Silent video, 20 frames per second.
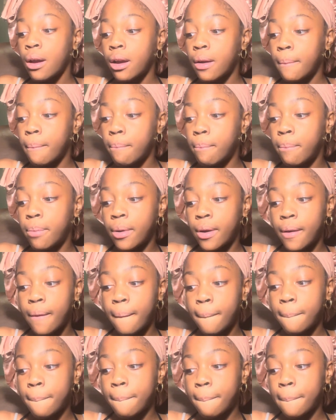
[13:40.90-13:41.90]
but
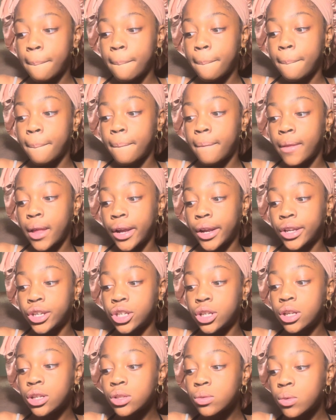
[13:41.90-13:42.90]
like, she
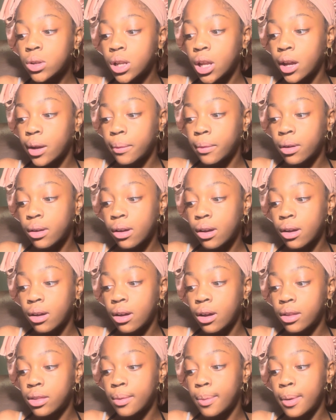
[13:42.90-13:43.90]
doesn't want like
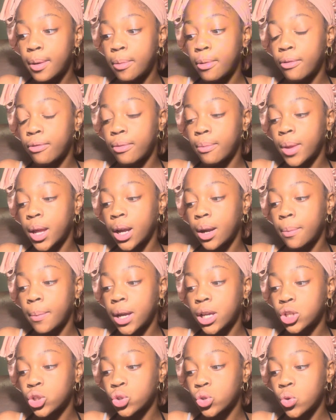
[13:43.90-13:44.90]
other people from like
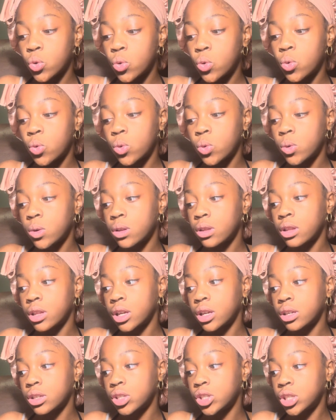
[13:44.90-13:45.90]
my school
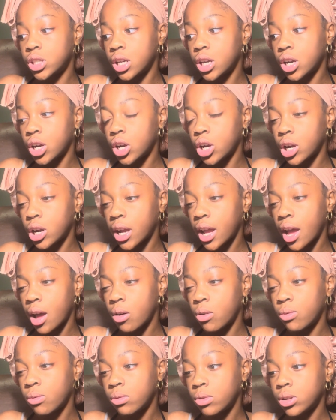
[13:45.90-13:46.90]
like seeing her
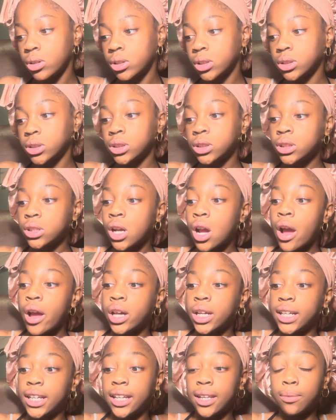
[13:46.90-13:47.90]
account,
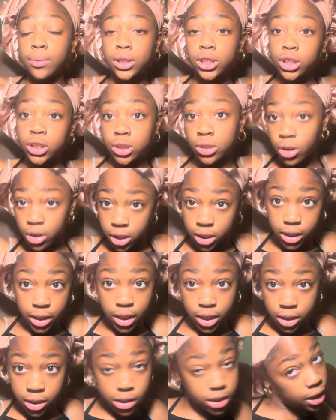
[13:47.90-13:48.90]
and which is totally
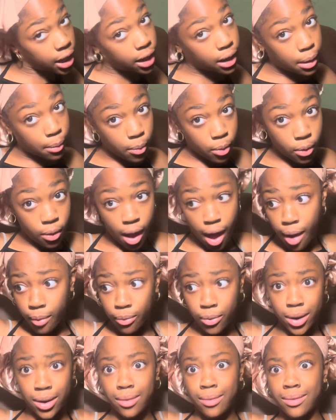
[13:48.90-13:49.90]
understandable. I
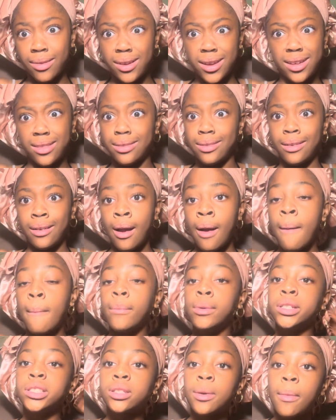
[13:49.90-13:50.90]
wouldn't either.
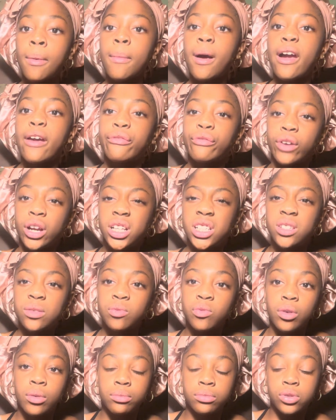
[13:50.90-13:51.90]
But some of my friends
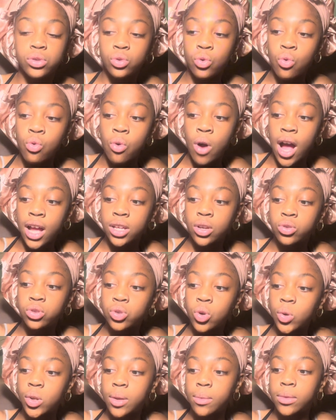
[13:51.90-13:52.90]
from school, I
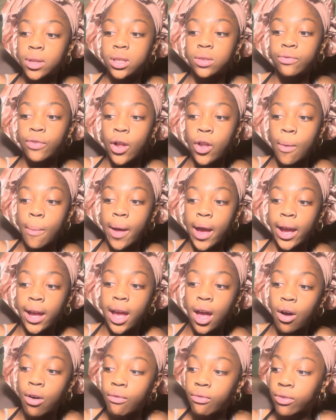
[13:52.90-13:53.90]
told them to follow my
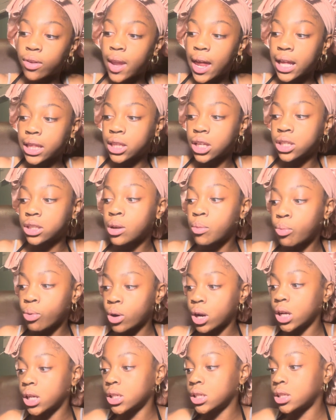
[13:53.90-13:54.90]
account for like the support
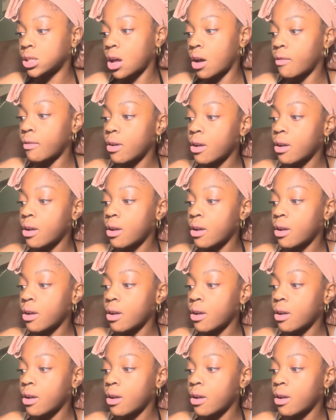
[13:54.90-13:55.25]
and stuff.